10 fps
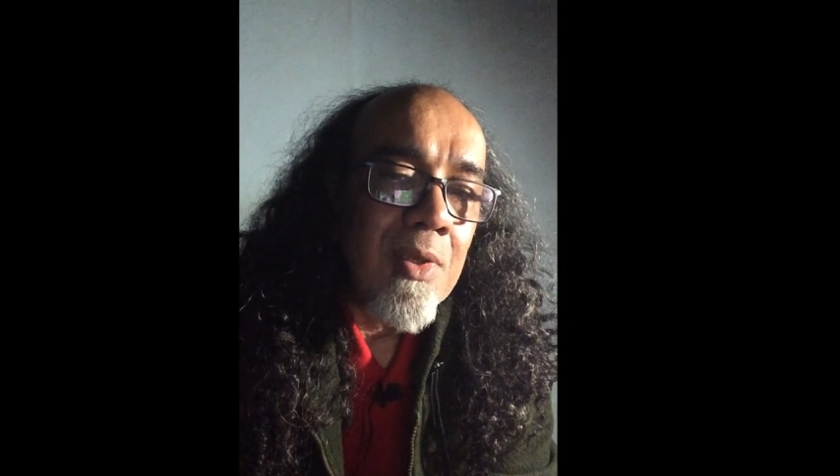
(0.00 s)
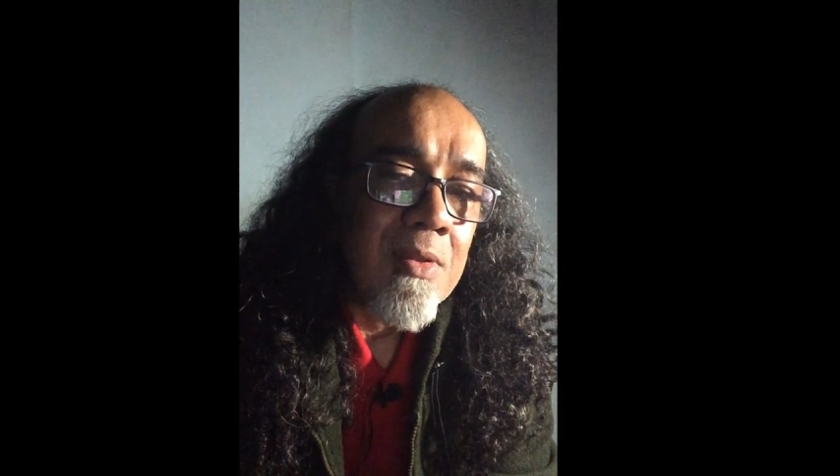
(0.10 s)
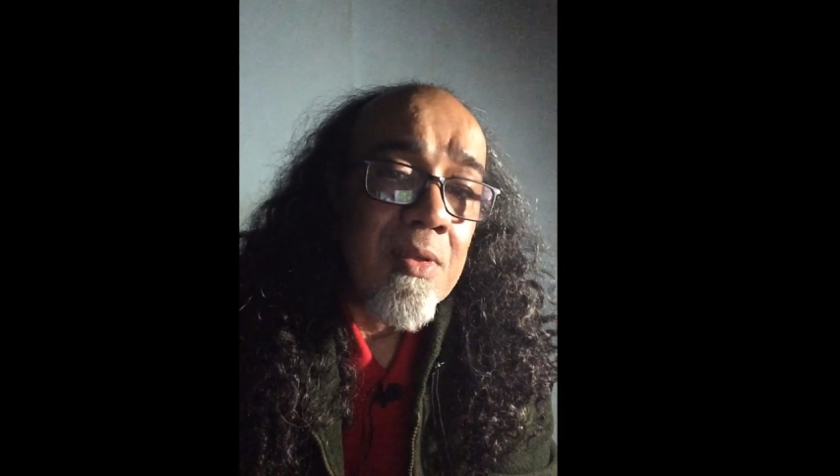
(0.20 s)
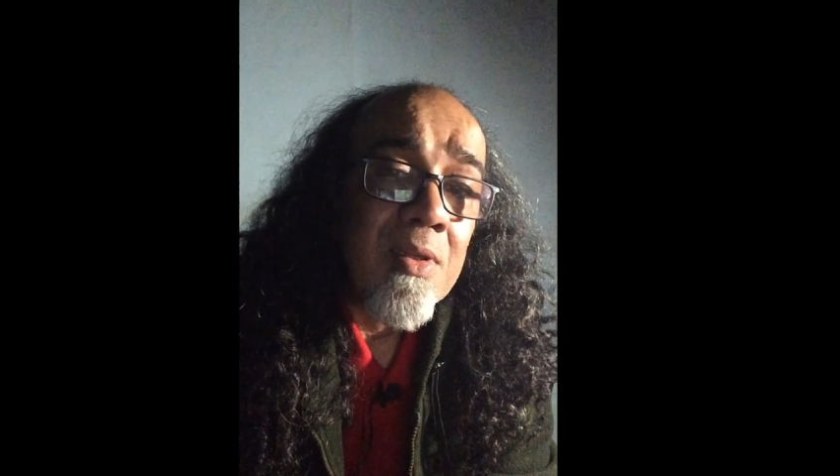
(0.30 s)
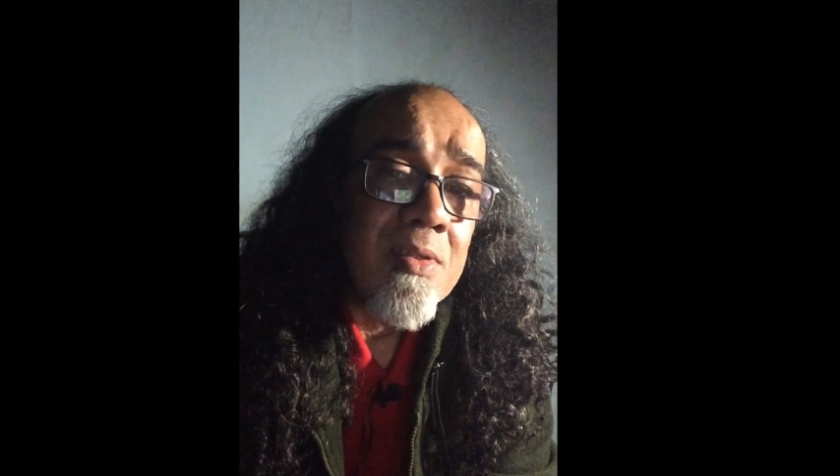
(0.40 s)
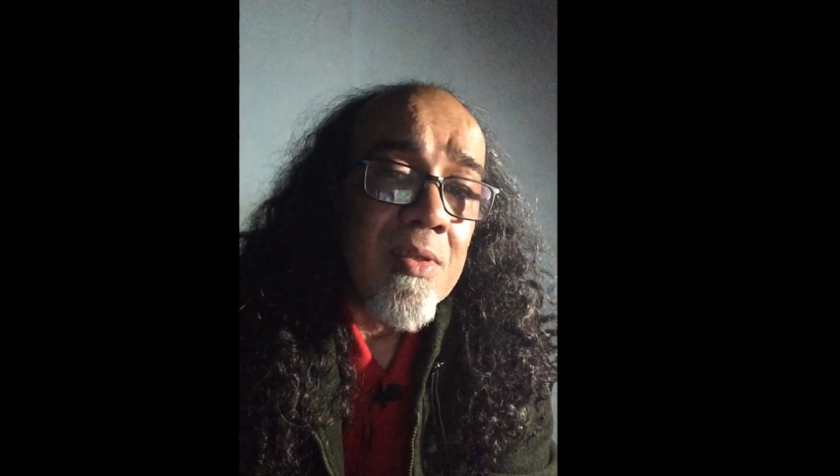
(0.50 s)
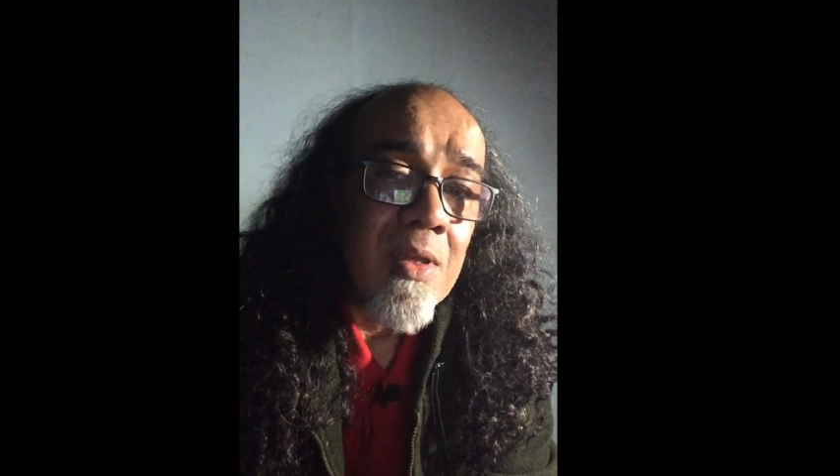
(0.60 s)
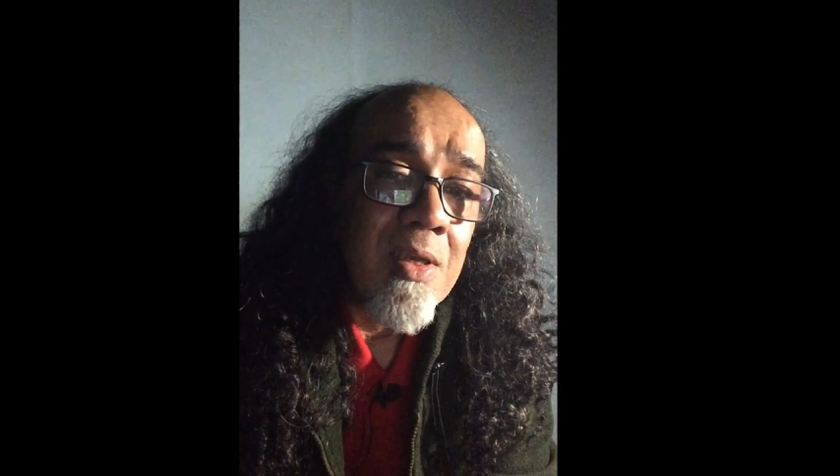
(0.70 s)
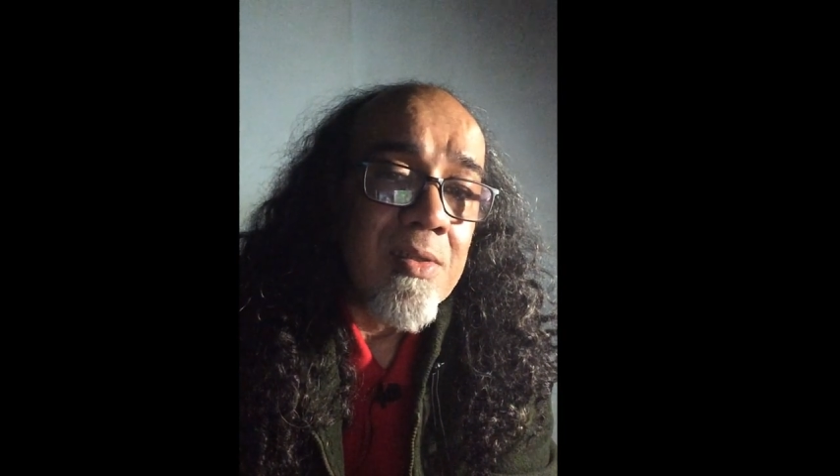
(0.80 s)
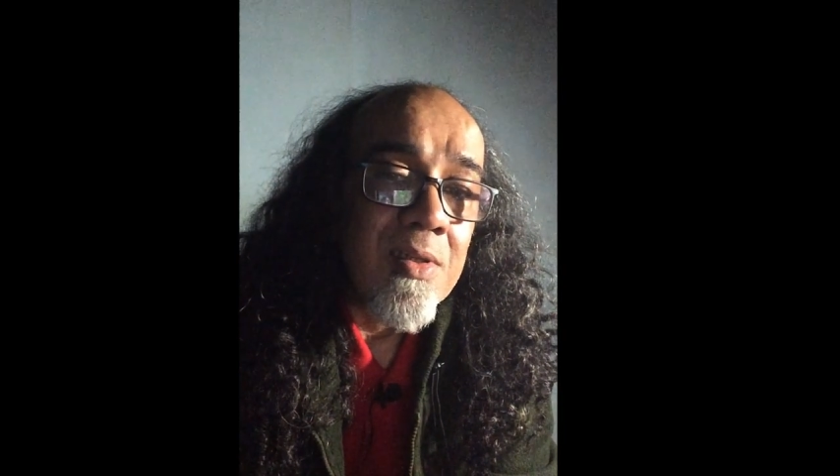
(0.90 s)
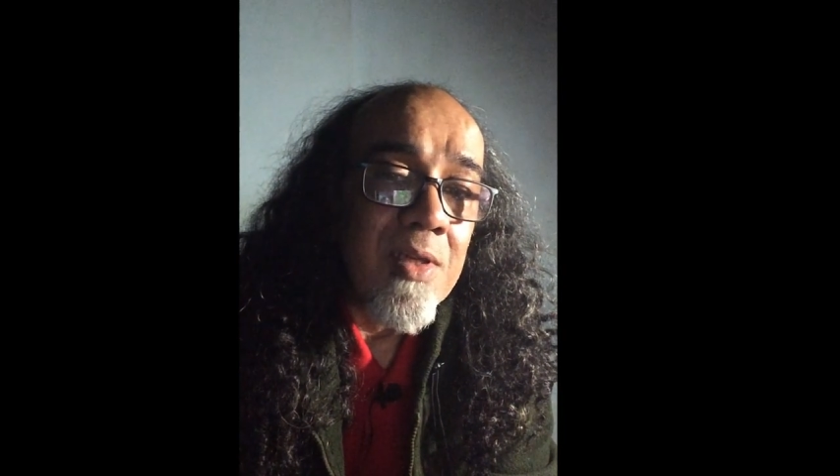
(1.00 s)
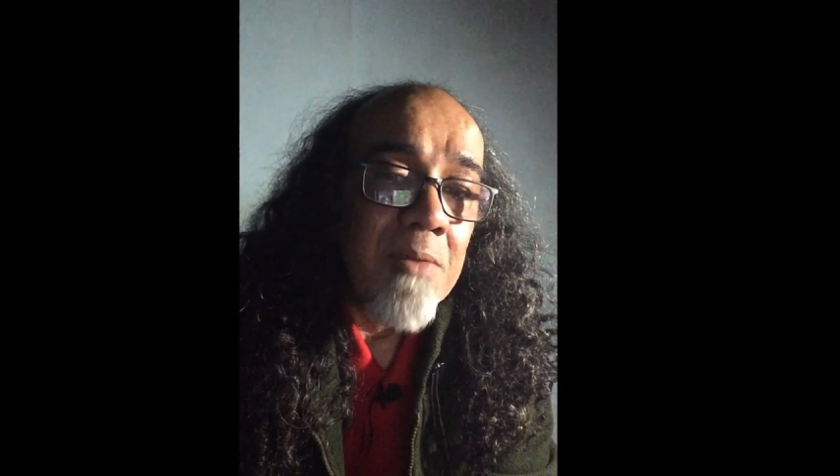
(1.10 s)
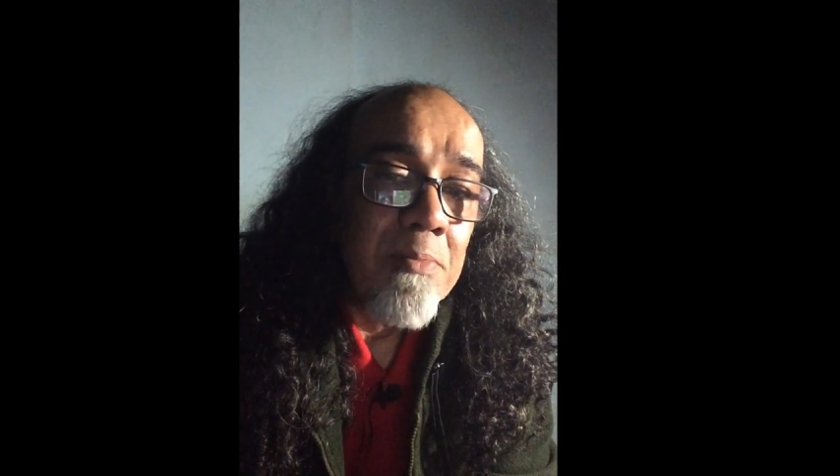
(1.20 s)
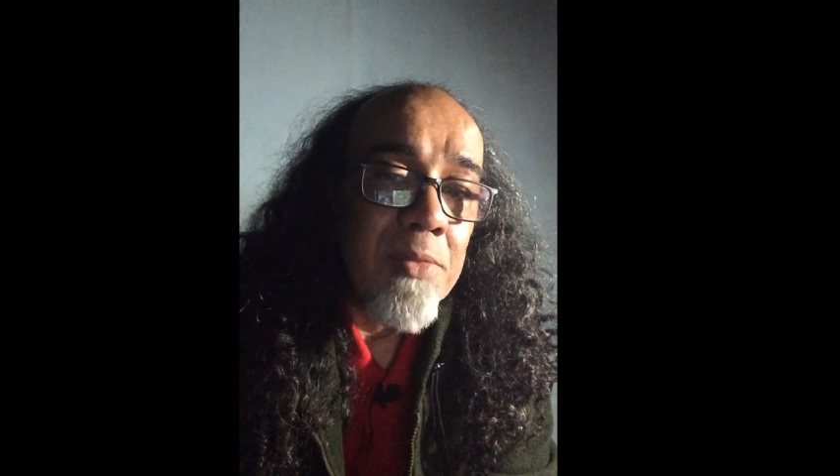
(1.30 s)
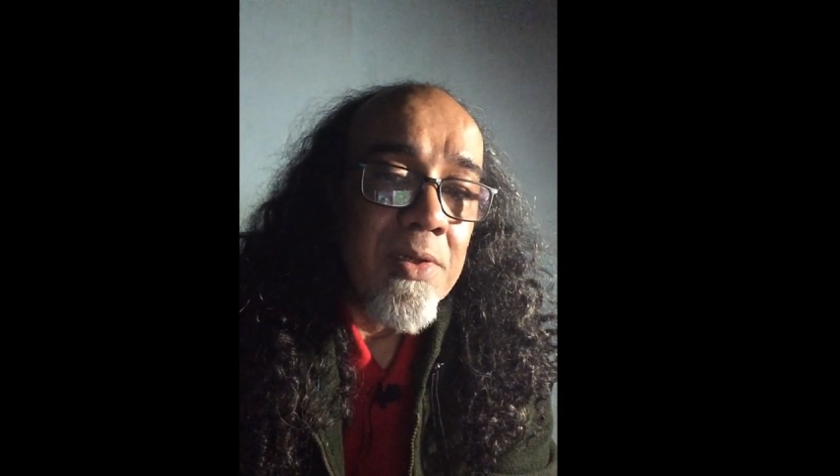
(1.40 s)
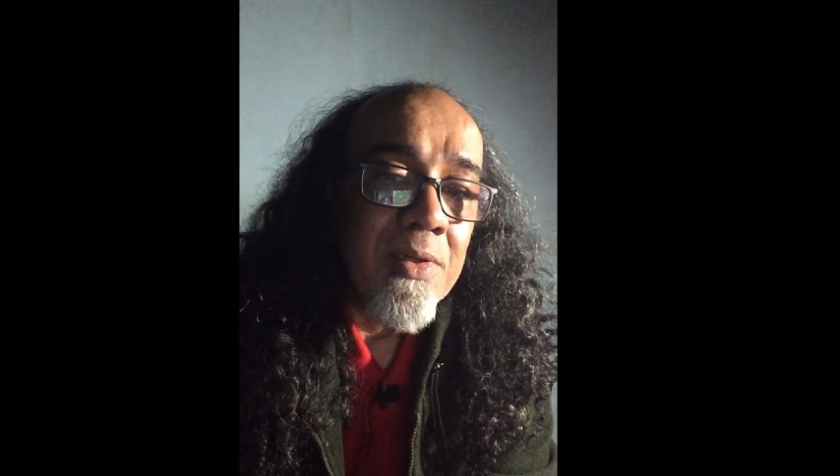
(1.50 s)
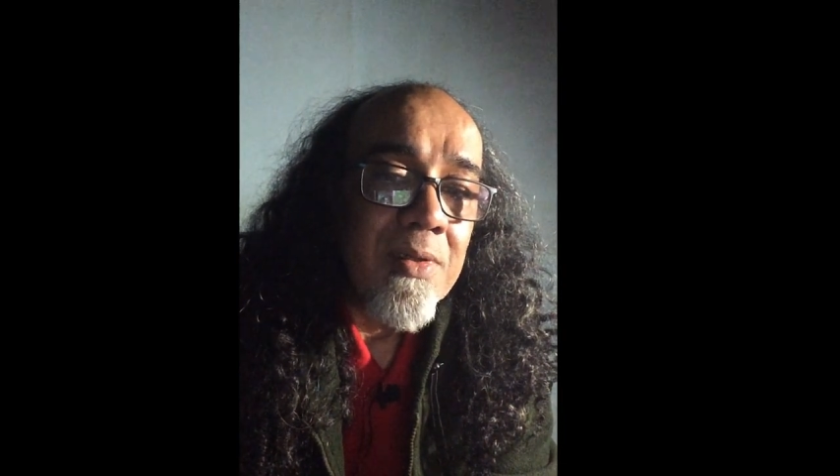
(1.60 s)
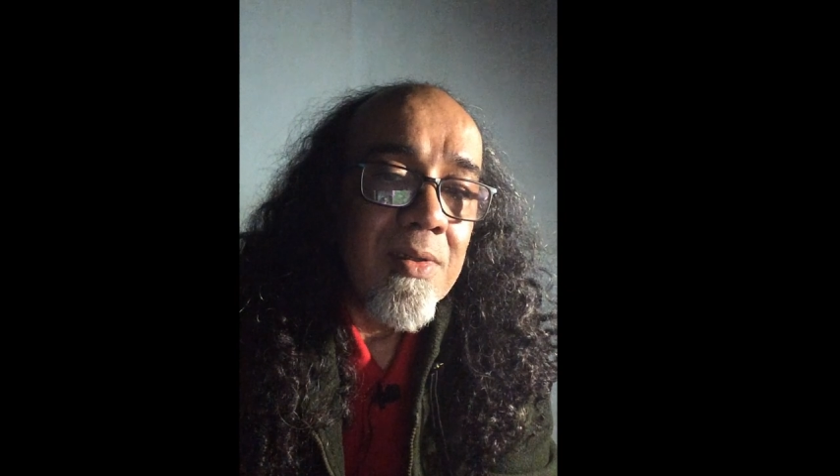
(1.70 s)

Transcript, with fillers: and the disconnected number